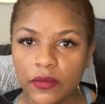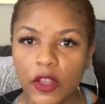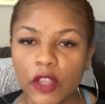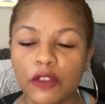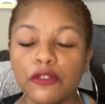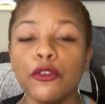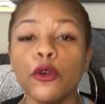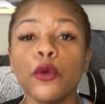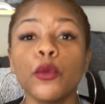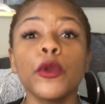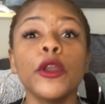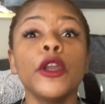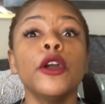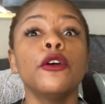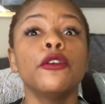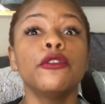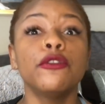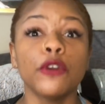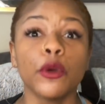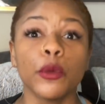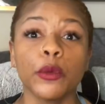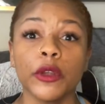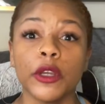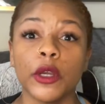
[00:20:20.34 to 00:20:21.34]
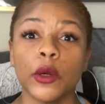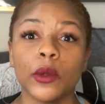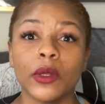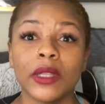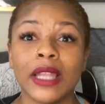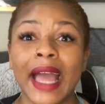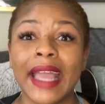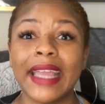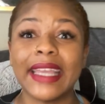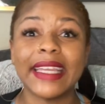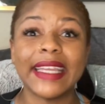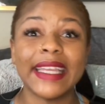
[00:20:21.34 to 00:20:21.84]
For real,
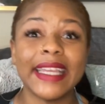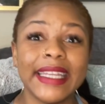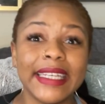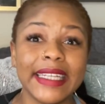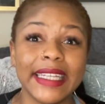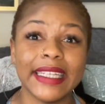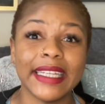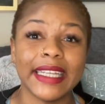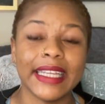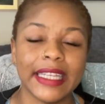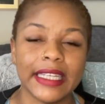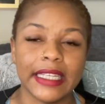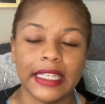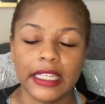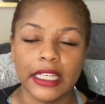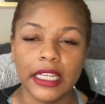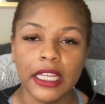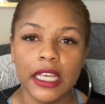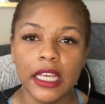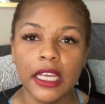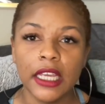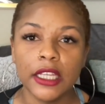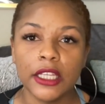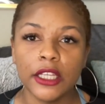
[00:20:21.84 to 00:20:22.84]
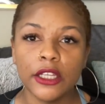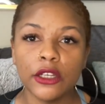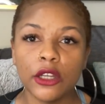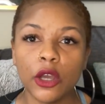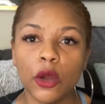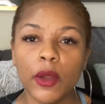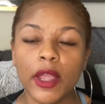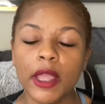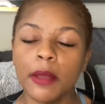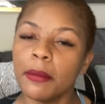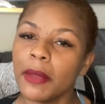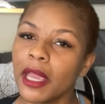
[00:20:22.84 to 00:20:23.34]
like in it. You
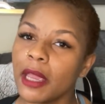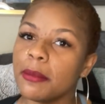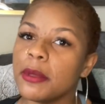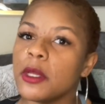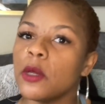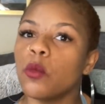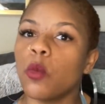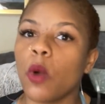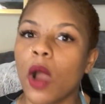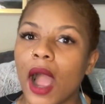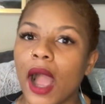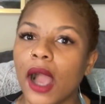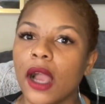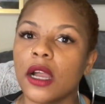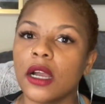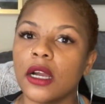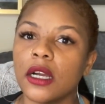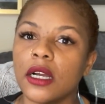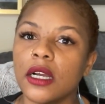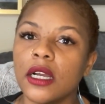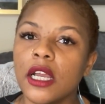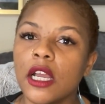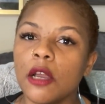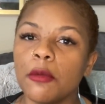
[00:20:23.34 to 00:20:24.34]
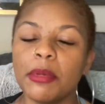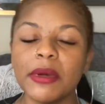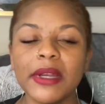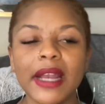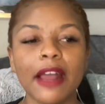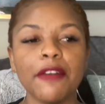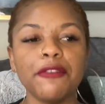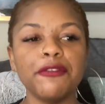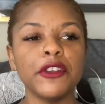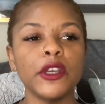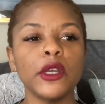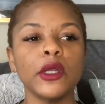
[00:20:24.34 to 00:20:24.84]
know, it may be Waka, but
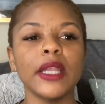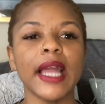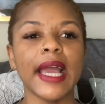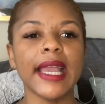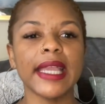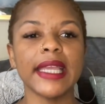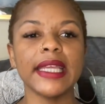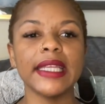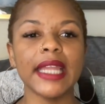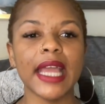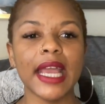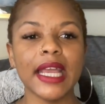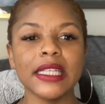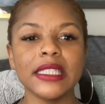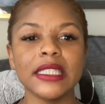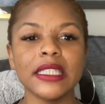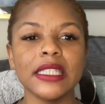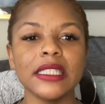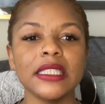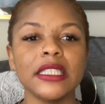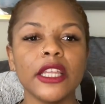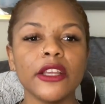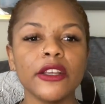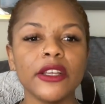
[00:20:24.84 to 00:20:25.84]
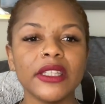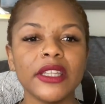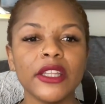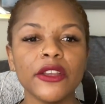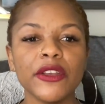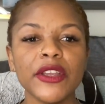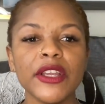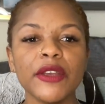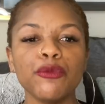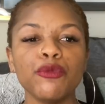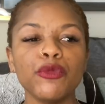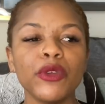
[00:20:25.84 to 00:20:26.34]
I feel like in essence,
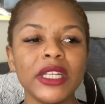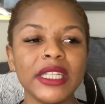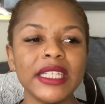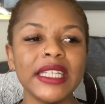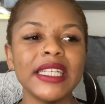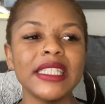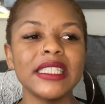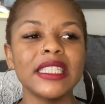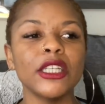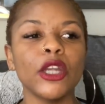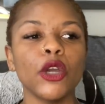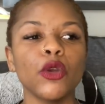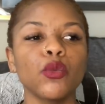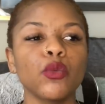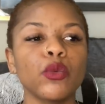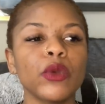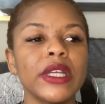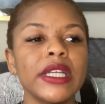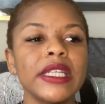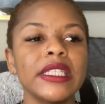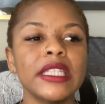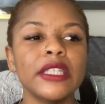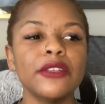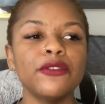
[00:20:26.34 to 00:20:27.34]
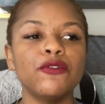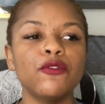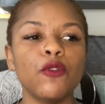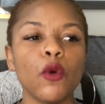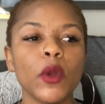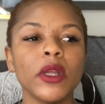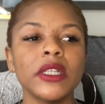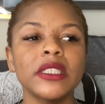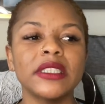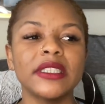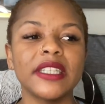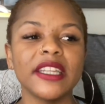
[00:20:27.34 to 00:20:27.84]
it really isn't a reason
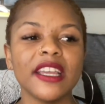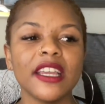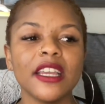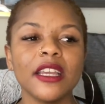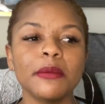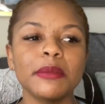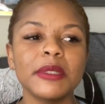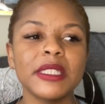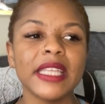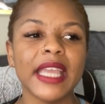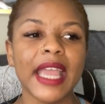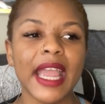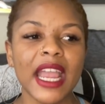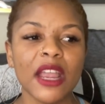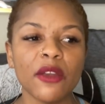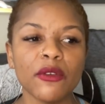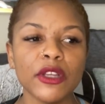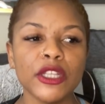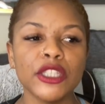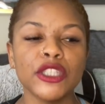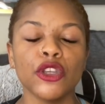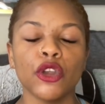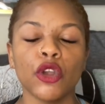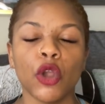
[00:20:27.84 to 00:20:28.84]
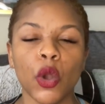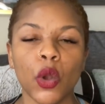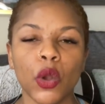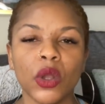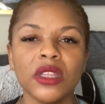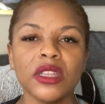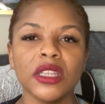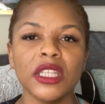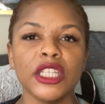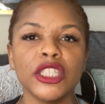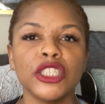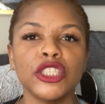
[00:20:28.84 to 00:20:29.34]
for Deb's character
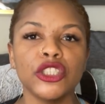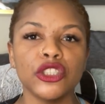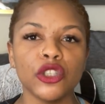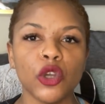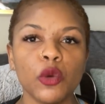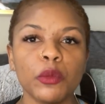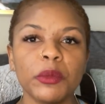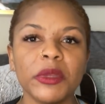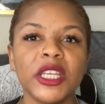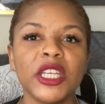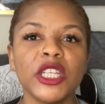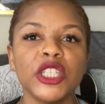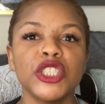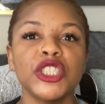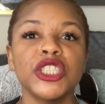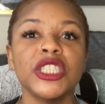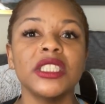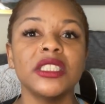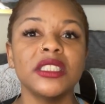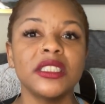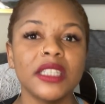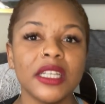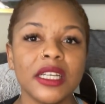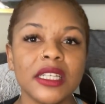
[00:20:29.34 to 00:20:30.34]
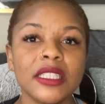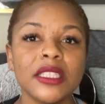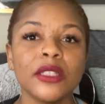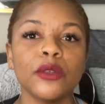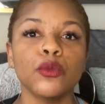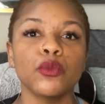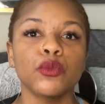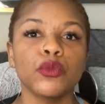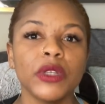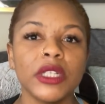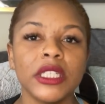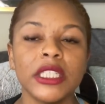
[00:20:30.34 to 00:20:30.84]
on this show because she doesn't
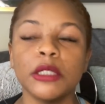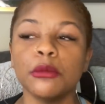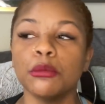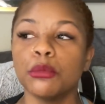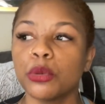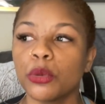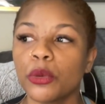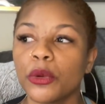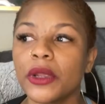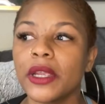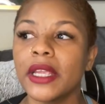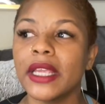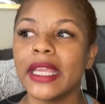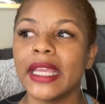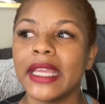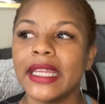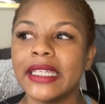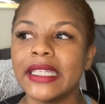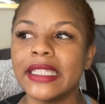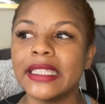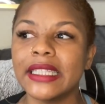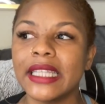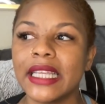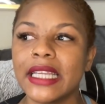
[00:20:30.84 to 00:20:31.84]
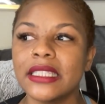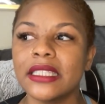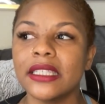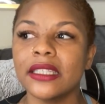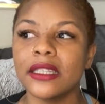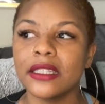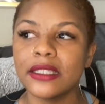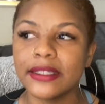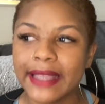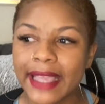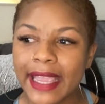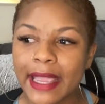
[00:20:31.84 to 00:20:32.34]
really bring anything to
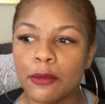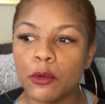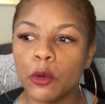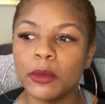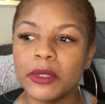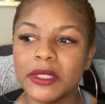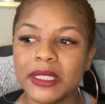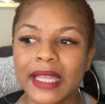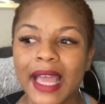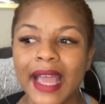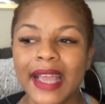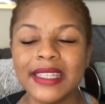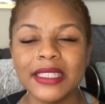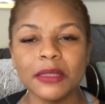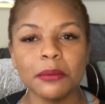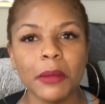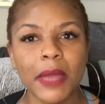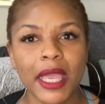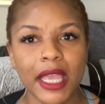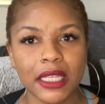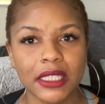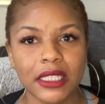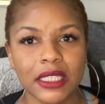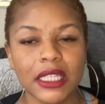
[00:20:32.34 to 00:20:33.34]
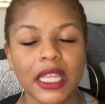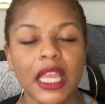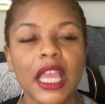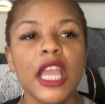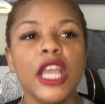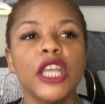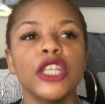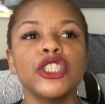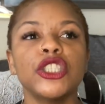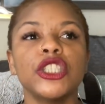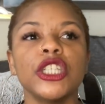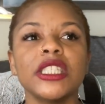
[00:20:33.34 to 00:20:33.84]
the table besides mess.
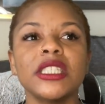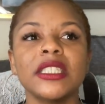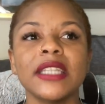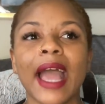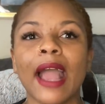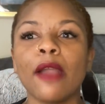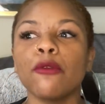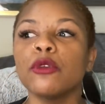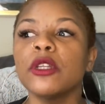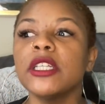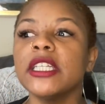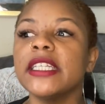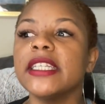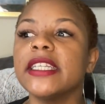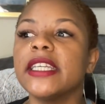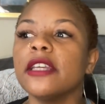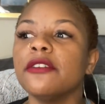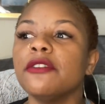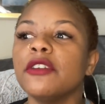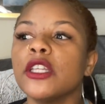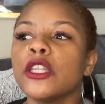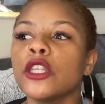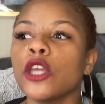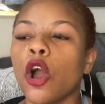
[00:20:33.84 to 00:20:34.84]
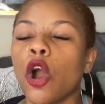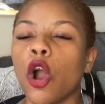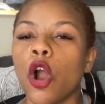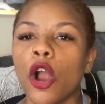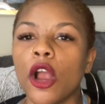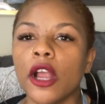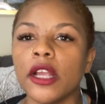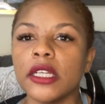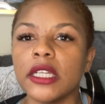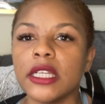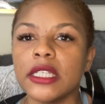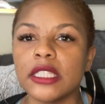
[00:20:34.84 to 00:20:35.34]
She's not really giving the
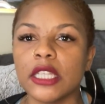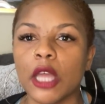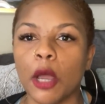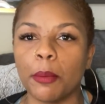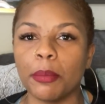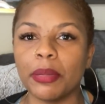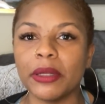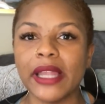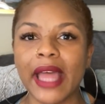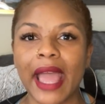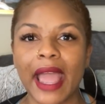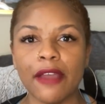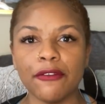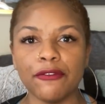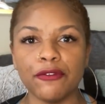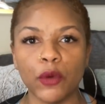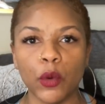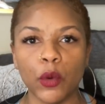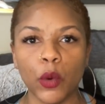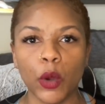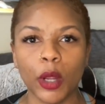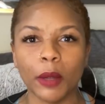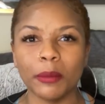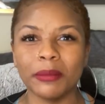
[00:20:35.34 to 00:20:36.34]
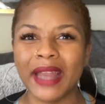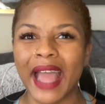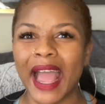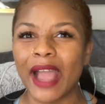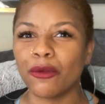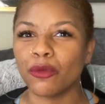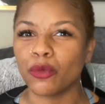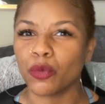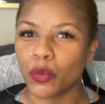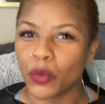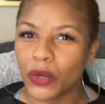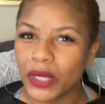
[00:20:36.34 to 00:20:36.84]
artist a platform. Not
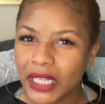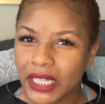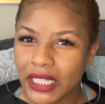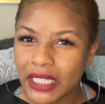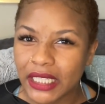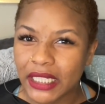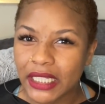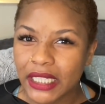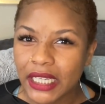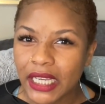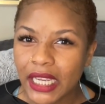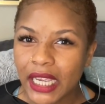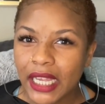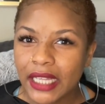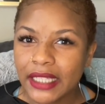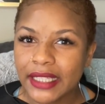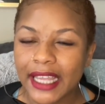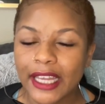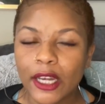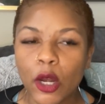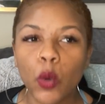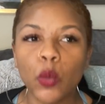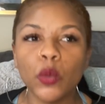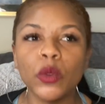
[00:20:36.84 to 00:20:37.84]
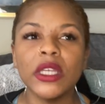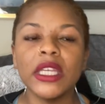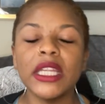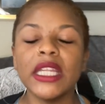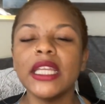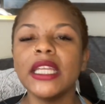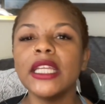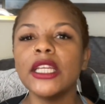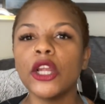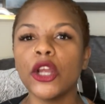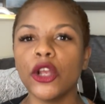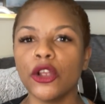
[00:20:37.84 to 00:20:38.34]
really. They don't
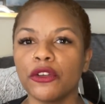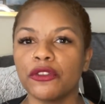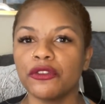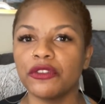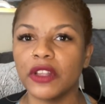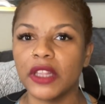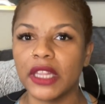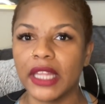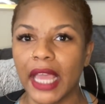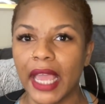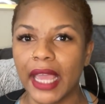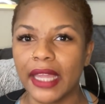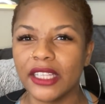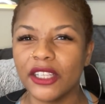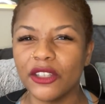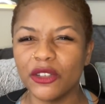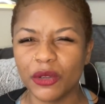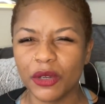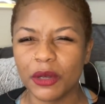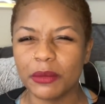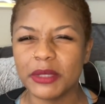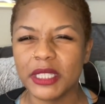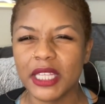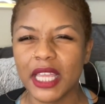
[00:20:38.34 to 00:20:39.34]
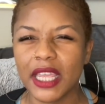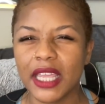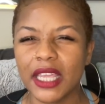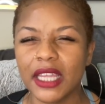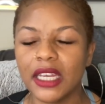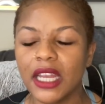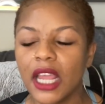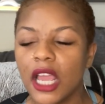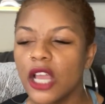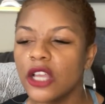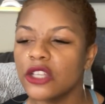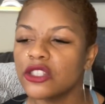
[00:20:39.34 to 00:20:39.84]
need her for that. You know what I'm
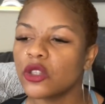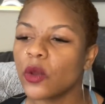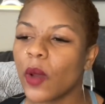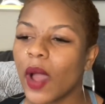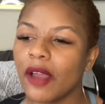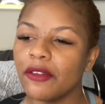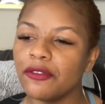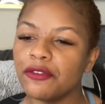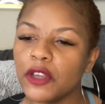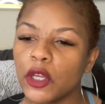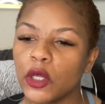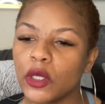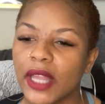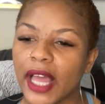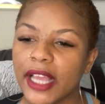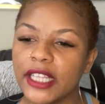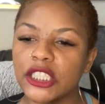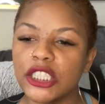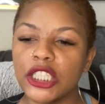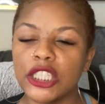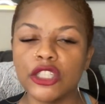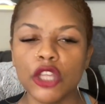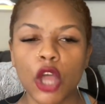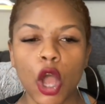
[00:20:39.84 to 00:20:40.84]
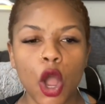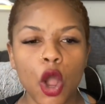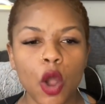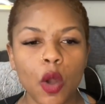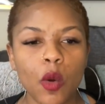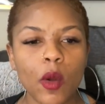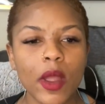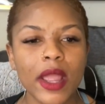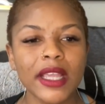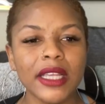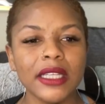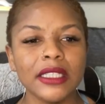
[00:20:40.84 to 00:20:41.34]
saying? So I feel like she's
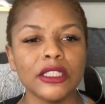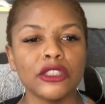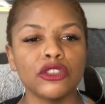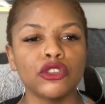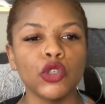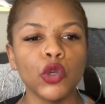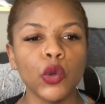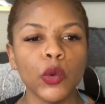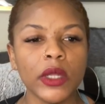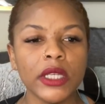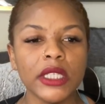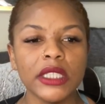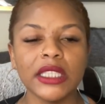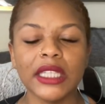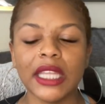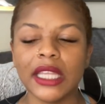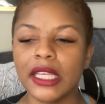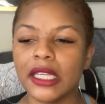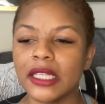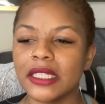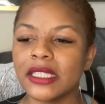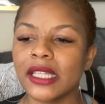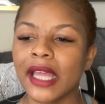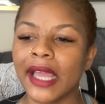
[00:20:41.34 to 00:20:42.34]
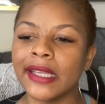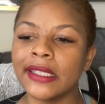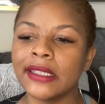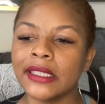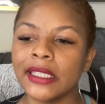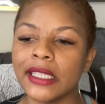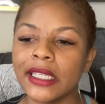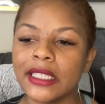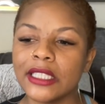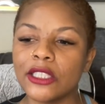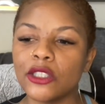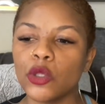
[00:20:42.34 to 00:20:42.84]
always doing things like
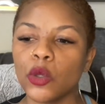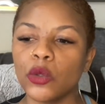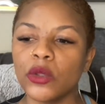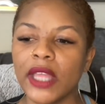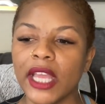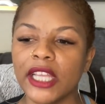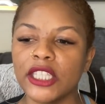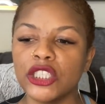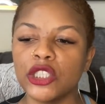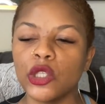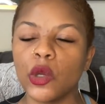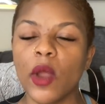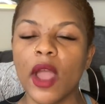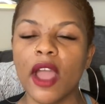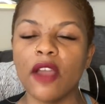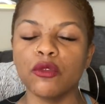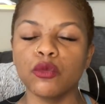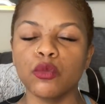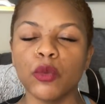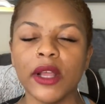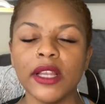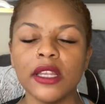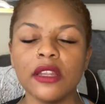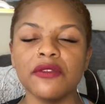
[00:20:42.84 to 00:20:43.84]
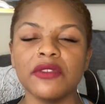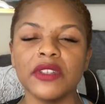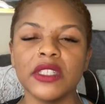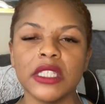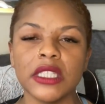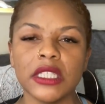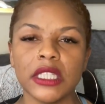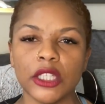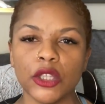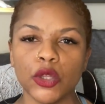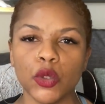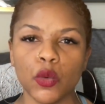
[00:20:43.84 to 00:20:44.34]
this so that she'll have
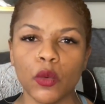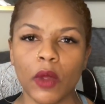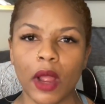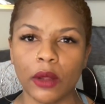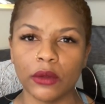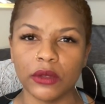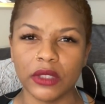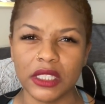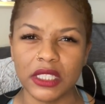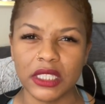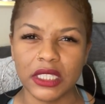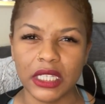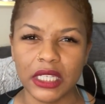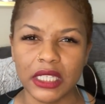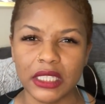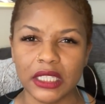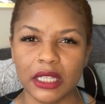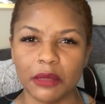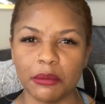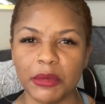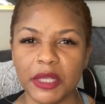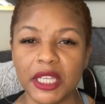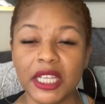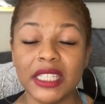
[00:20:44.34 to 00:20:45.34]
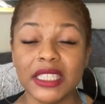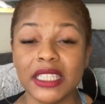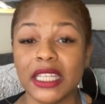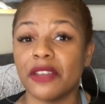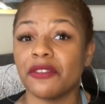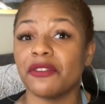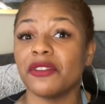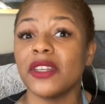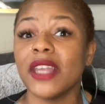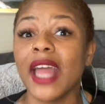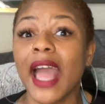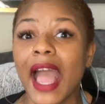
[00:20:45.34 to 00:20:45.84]
relevancy throughout the season. Because
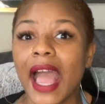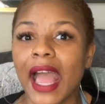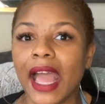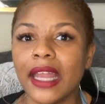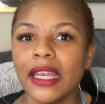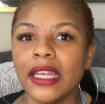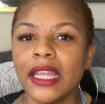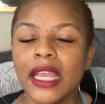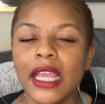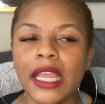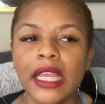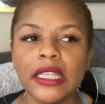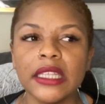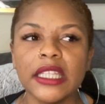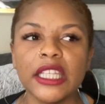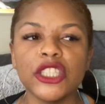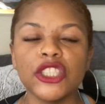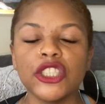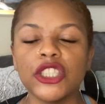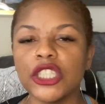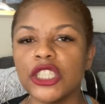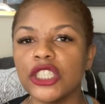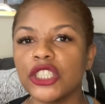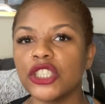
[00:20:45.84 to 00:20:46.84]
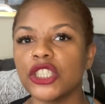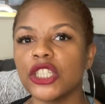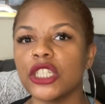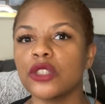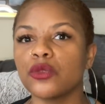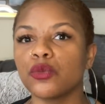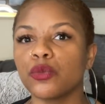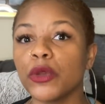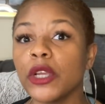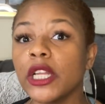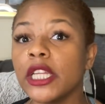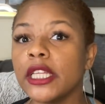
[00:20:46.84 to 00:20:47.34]
if not, then she's just
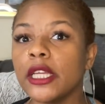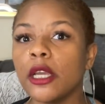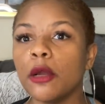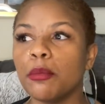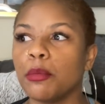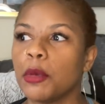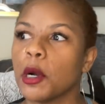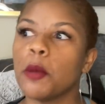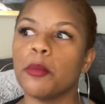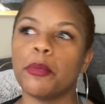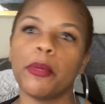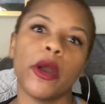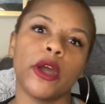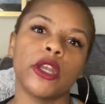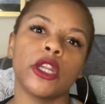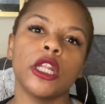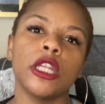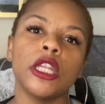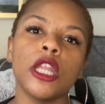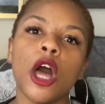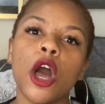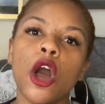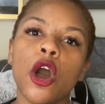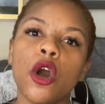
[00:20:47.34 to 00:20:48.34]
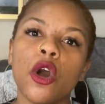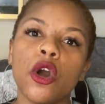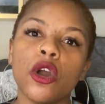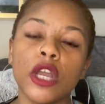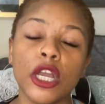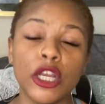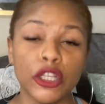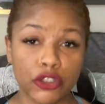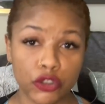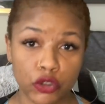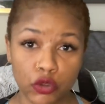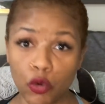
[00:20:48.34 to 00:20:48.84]
really a bump on a log
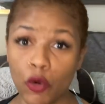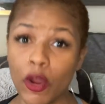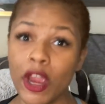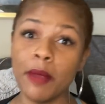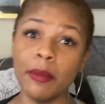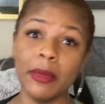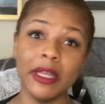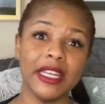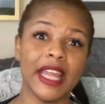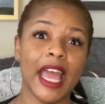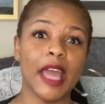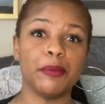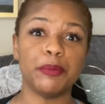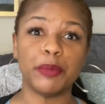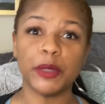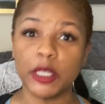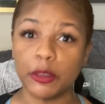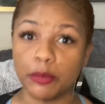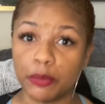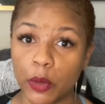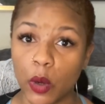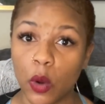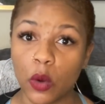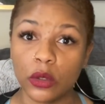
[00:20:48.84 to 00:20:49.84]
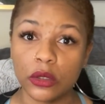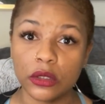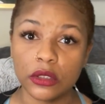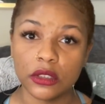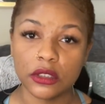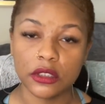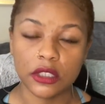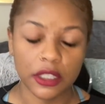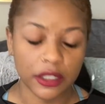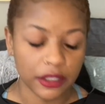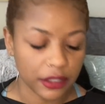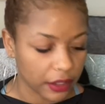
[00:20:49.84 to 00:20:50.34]
screaming at people,
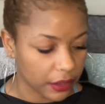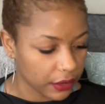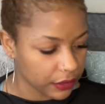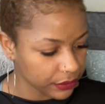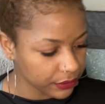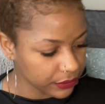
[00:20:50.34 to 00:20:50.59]
you know.